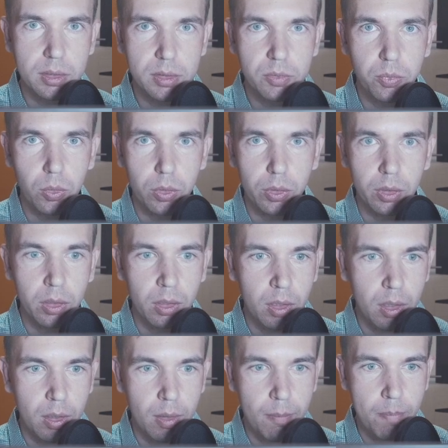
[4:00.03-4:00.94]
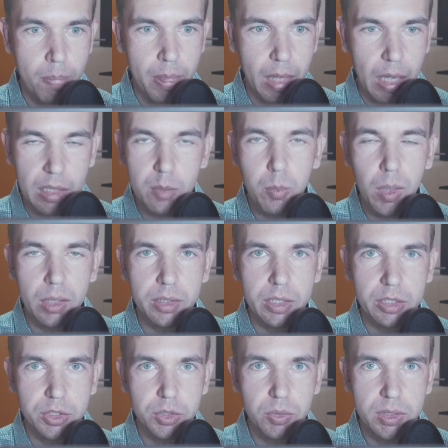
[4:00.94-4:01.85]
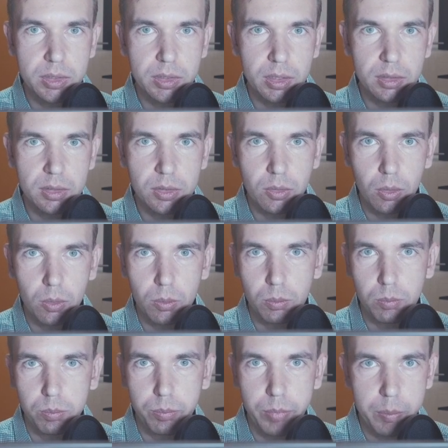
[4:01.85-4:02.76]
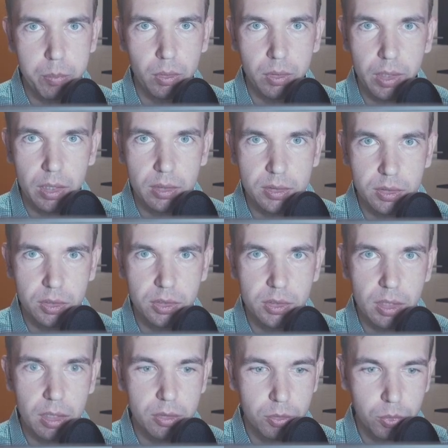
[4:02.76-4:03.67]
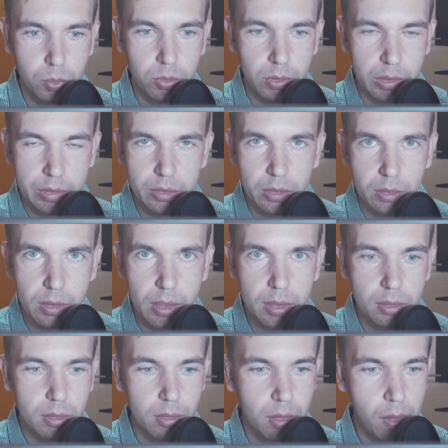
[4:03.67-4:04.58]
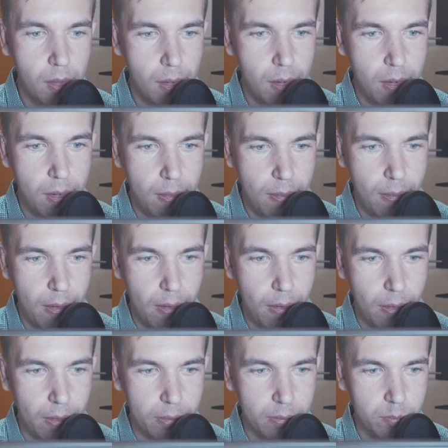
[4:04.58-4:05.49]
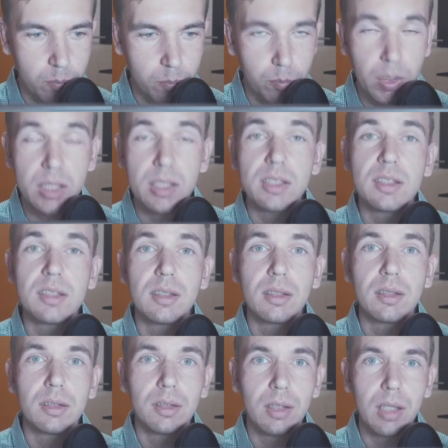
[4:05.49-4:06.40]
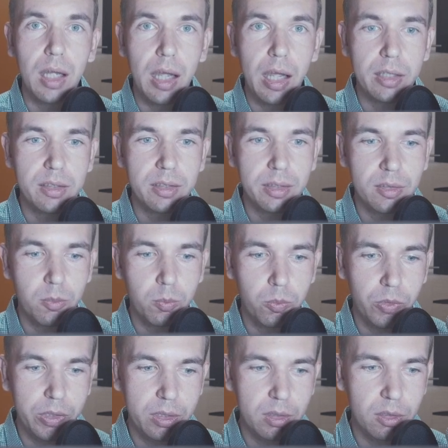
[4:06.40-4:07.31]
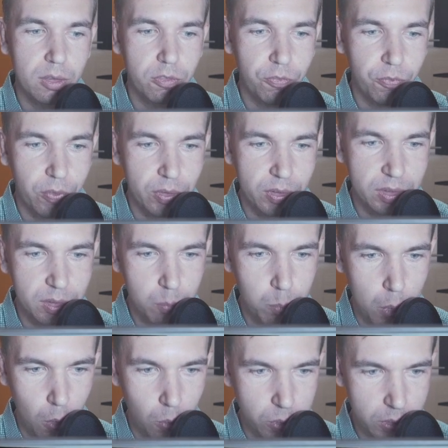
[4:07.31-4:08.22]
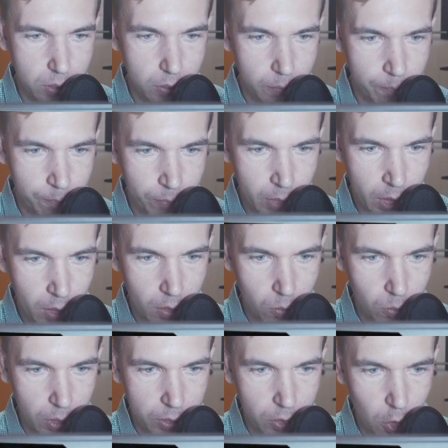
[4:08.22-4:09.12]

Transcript: for anybody interested so people can search that through the internet. But it ended with the first post. When you